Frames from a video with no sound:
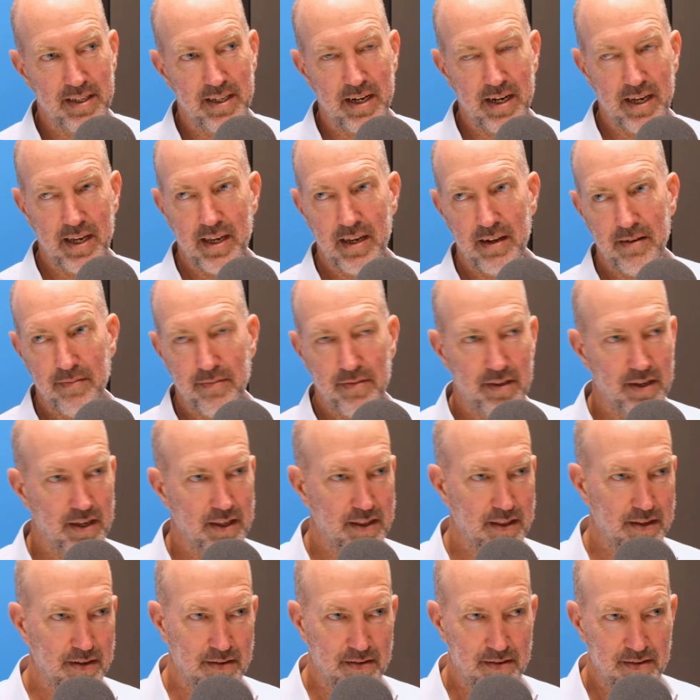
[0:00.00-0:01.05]
And then I kind of
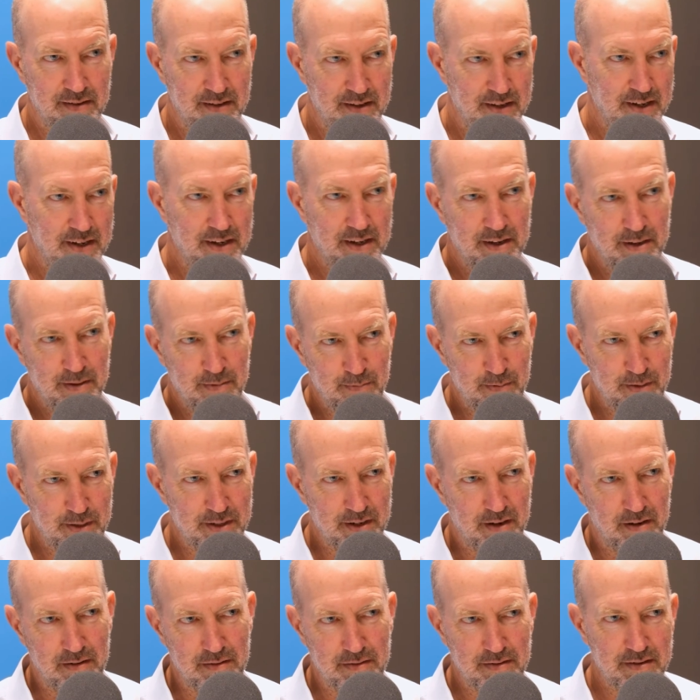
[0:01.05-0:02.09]
think the
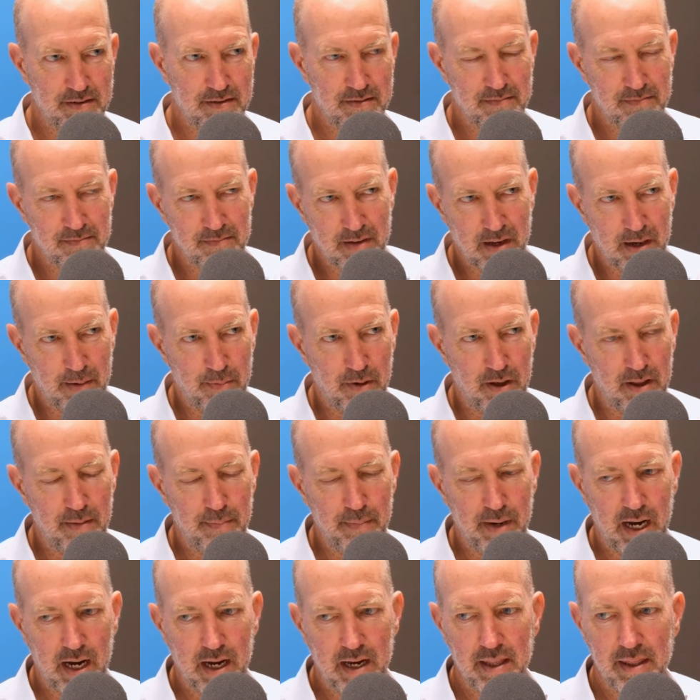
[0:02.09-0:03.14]
results come on the
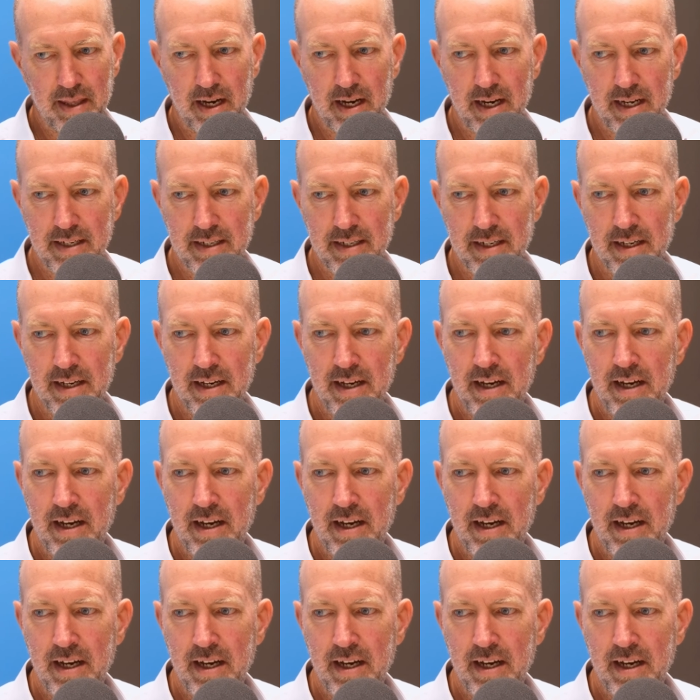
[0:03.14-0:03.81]
back of that.